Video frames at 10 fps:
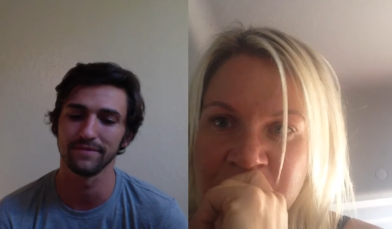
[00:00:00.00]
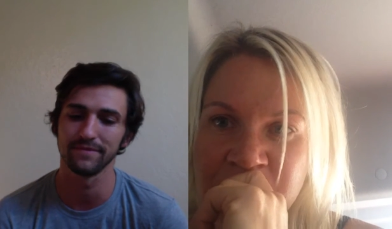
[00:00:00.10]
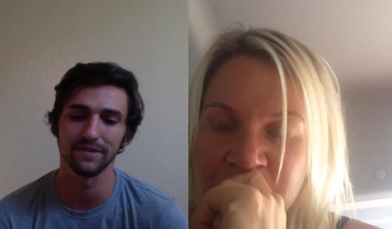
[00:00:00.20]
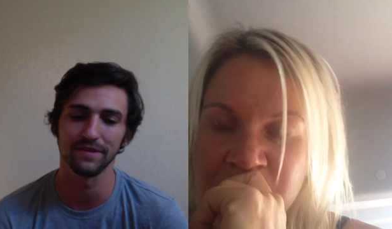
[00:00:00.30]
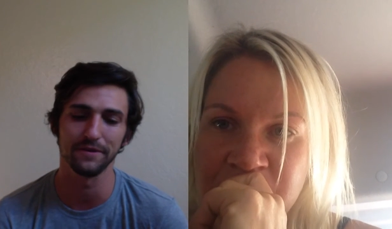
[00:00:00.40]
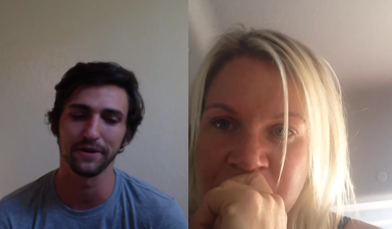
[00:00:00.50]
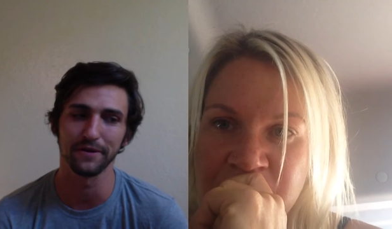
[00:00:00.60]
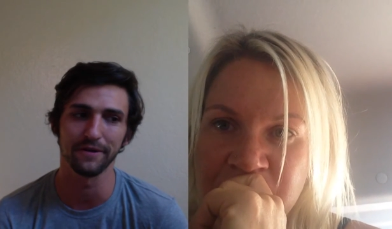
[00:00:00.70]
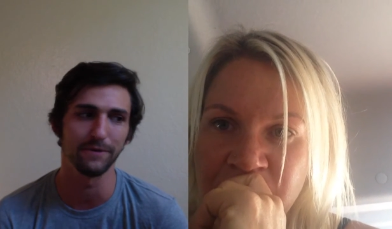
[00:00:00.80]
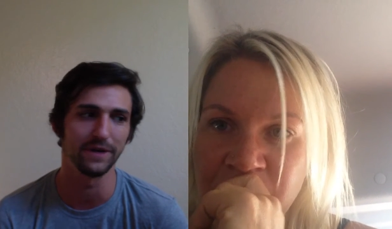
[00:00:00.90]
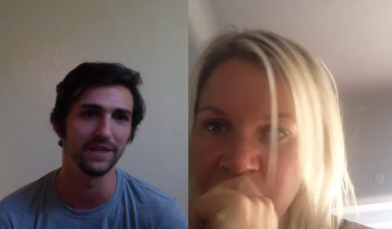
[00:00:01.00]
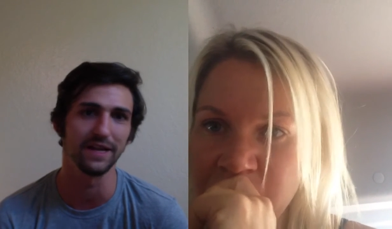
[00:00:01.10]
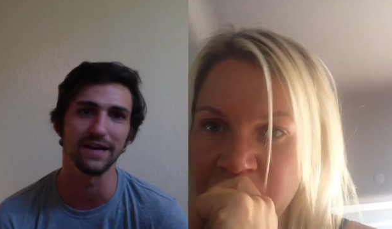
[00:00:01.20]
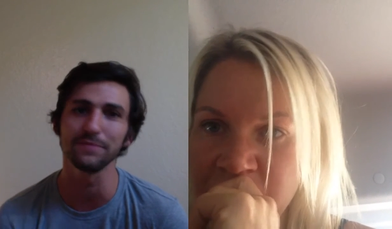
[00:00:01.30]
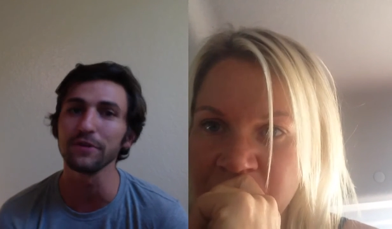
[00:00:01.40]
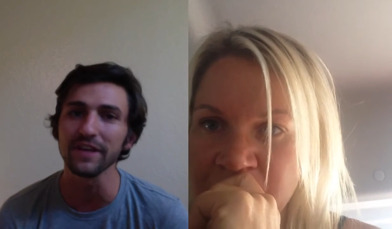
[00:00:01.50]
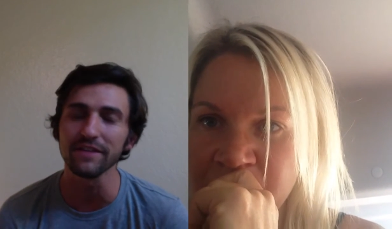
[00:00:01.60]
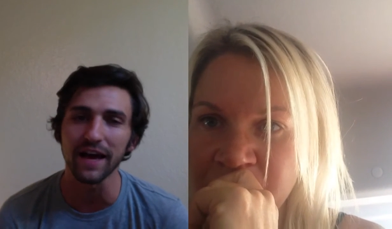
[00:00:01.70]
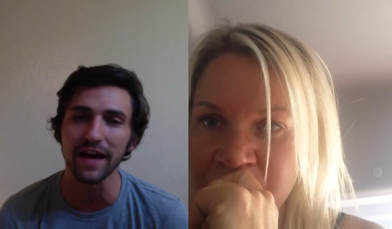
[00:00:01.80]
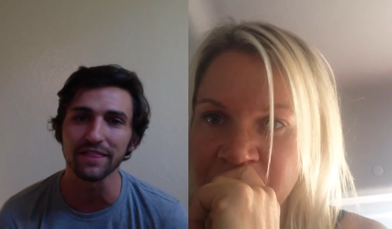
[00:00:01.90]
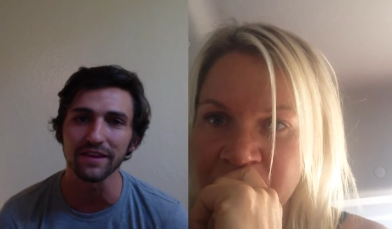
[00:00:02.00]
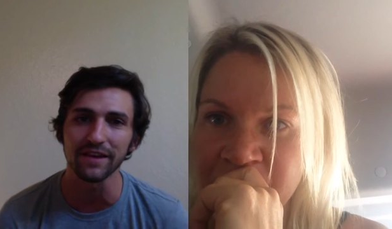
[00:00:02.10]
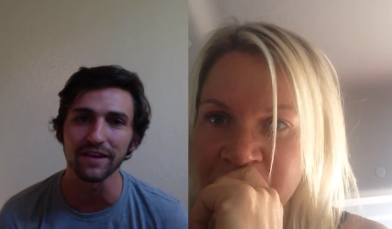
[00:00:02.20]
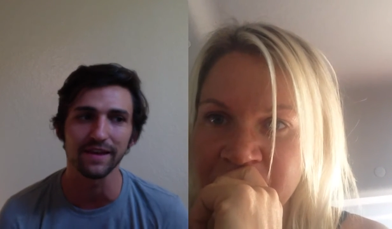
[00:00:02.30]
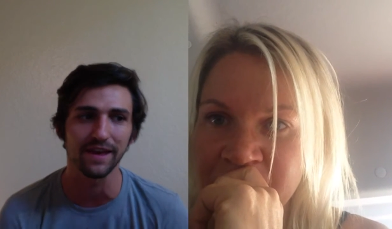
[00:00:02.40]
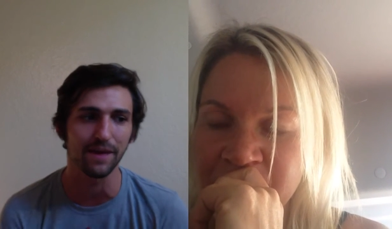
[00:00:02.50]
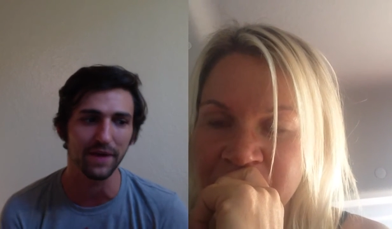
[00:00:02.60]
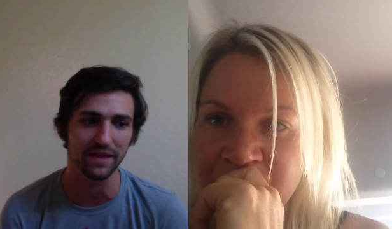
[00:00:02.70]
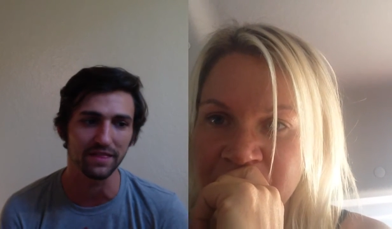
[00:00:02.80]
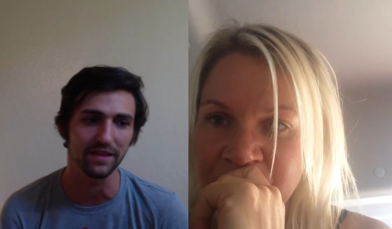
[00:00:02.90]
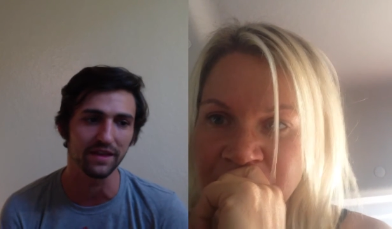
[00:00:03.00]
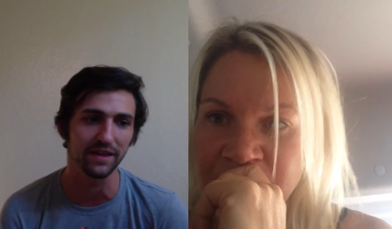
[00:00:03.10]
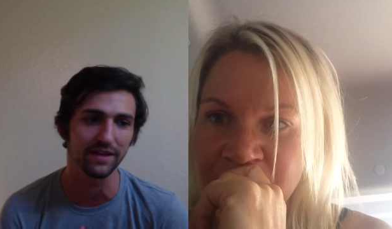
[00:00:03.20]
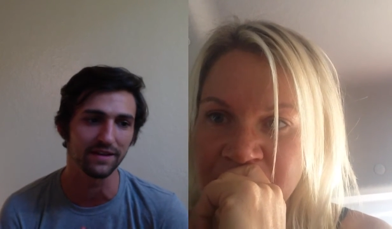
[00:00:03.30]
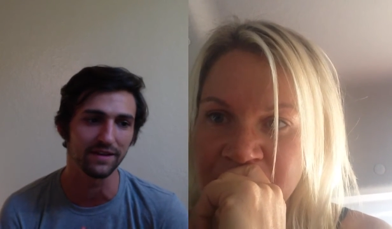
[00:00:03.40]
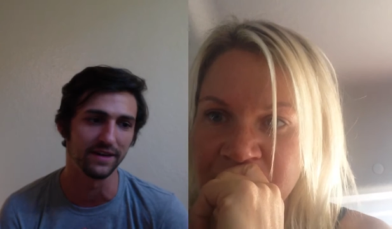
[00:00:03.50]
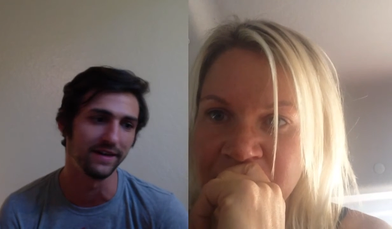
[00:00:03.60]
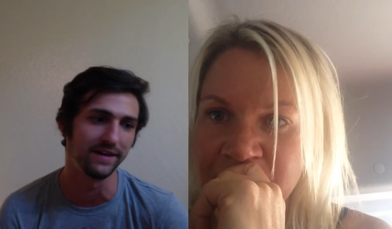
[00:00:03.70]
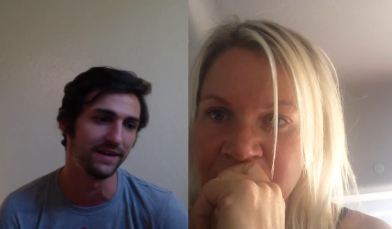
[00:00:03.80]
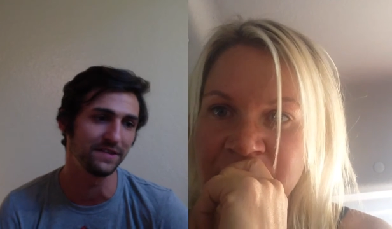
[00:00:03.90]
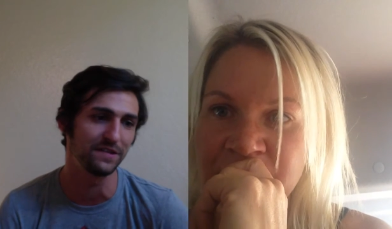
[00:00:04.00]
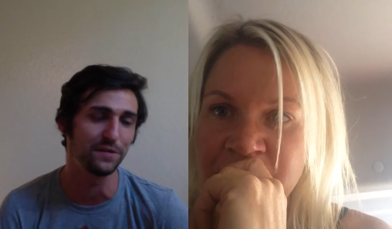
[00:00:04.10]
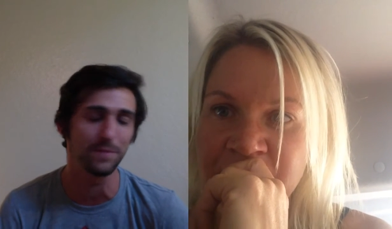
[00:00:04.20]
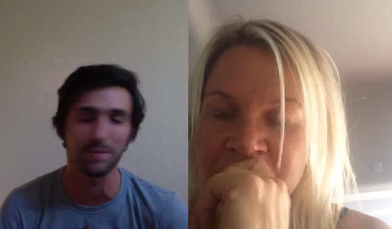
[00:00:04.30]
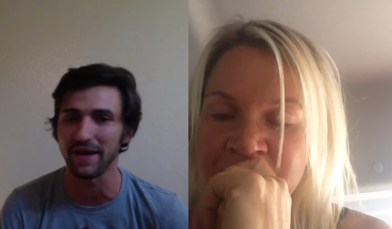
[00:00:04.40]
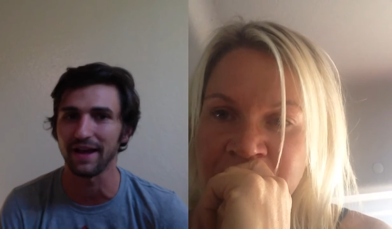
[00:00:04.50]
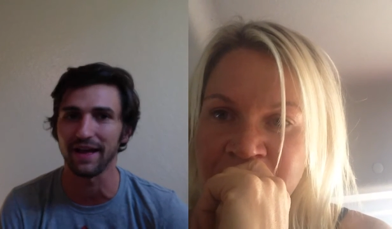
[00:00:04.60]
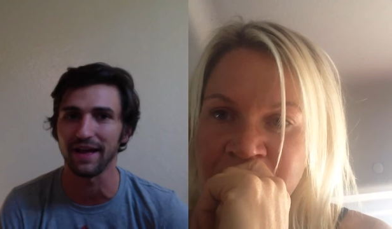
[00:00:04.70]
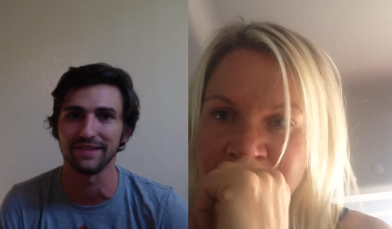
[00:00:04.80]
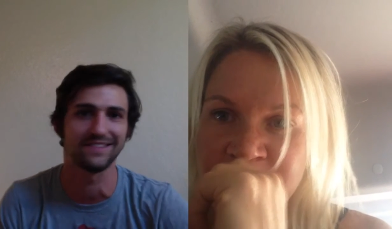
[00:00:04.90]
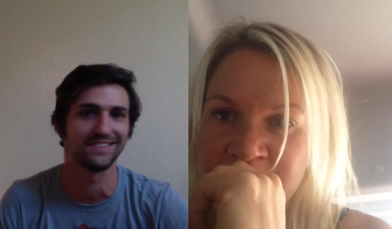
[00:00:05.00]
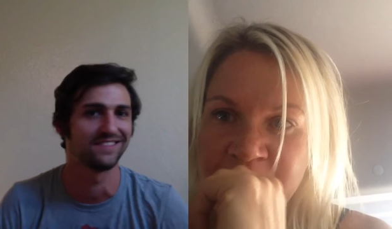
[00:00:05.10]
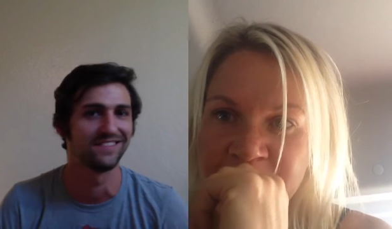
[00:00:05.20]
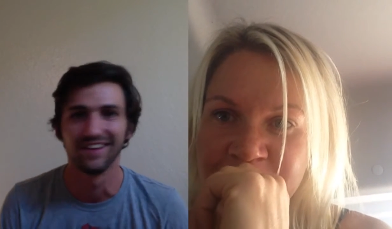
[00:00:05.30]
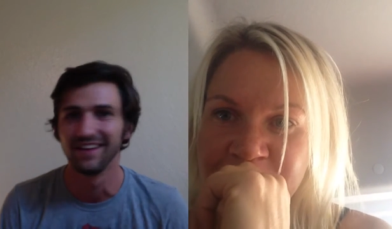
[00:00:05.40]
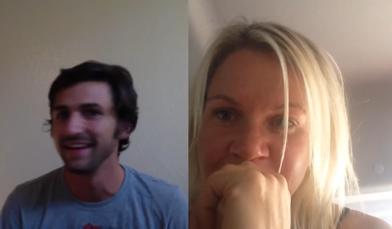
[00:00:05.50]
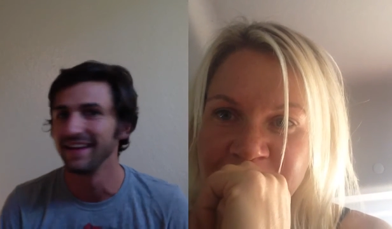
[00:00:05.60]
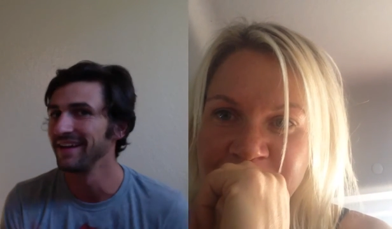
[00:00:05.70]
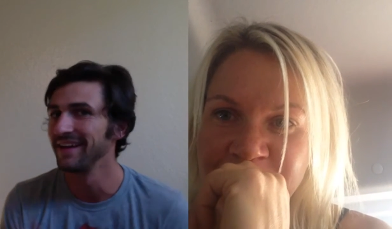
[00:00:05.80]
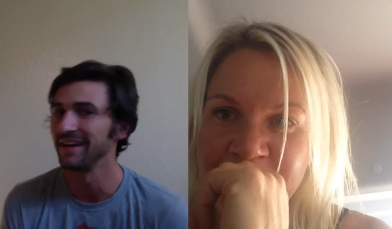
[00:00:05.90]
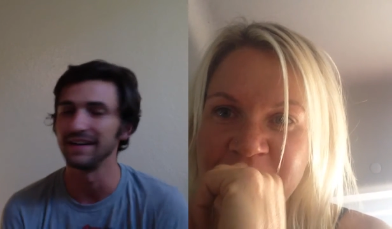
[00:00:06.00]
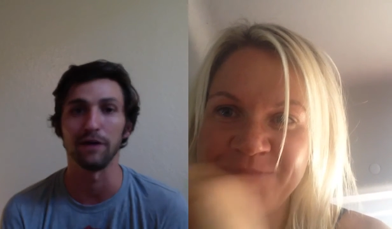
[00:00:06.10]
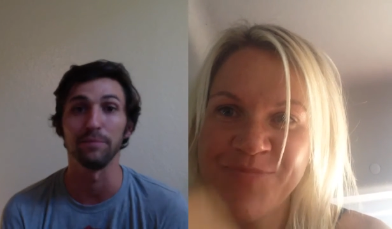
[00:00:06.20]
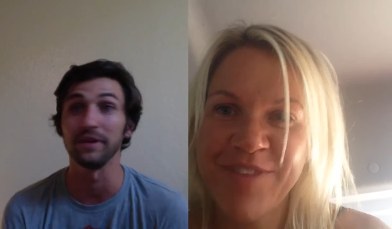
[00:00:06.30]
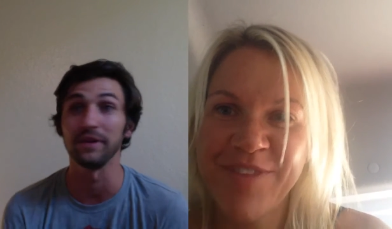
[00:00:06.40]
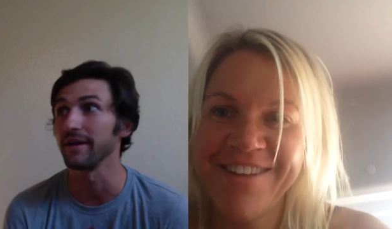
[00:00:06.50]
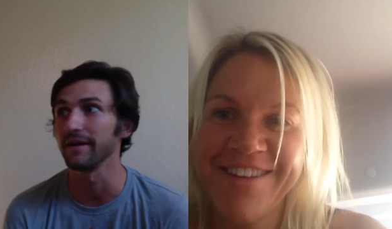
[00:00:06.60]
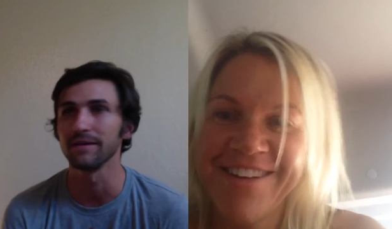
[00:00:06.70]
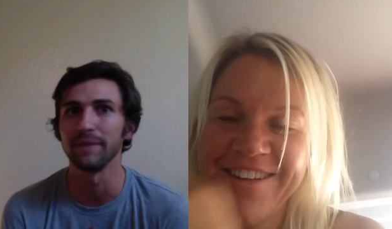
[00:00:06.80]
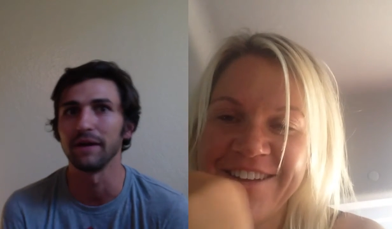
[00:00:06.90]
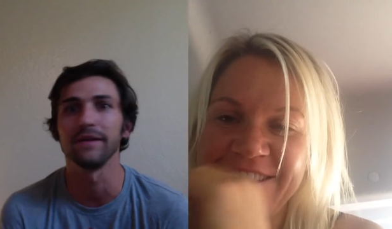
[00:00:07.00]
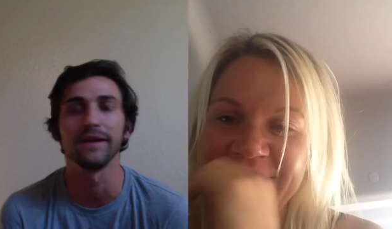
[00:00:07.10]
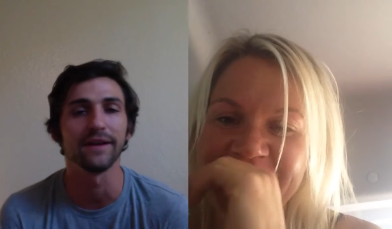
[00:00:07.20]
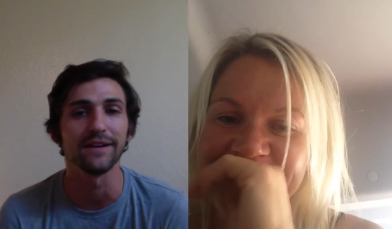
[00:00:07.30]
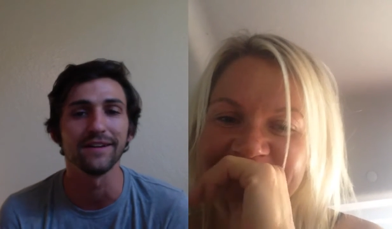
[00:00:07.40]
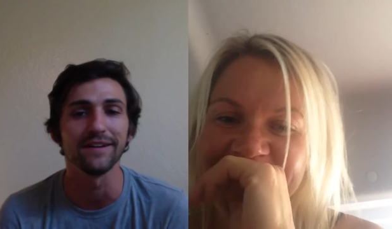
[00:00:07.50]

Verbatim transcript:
Speaker 1: so you're what La Sportiva athlete, camp athlete, uh, super badass, uh, alpineer, mountaineer.